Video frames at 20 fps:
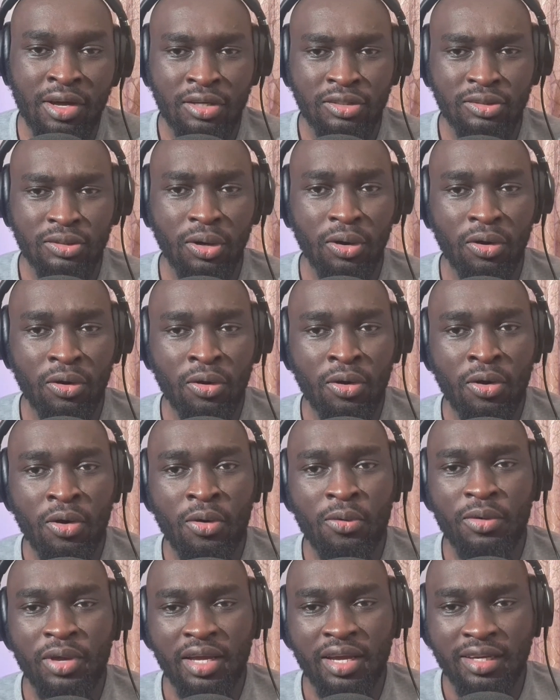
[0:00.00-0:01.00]
So
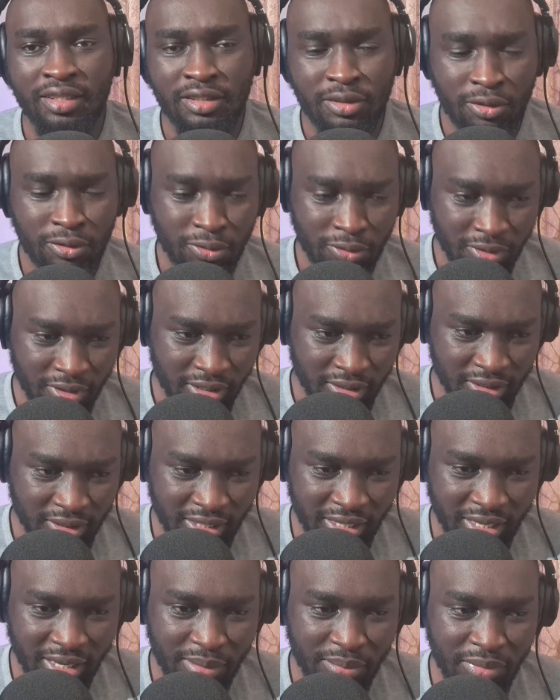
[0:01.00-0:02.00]
we can't go to this
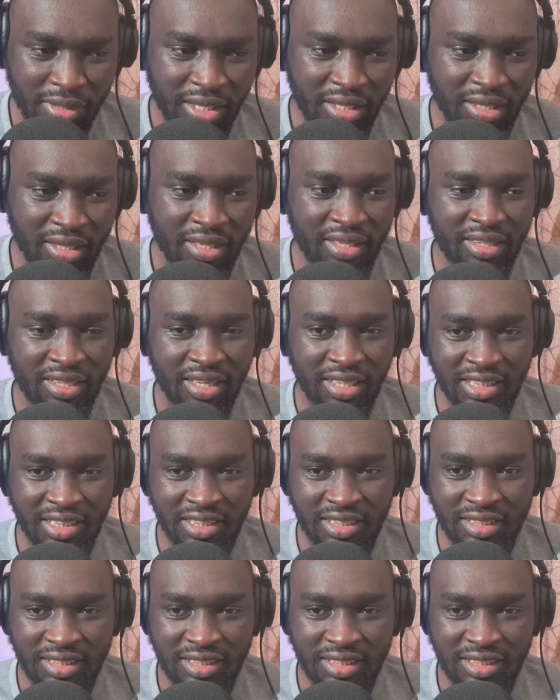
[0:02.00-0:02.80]
game thinking that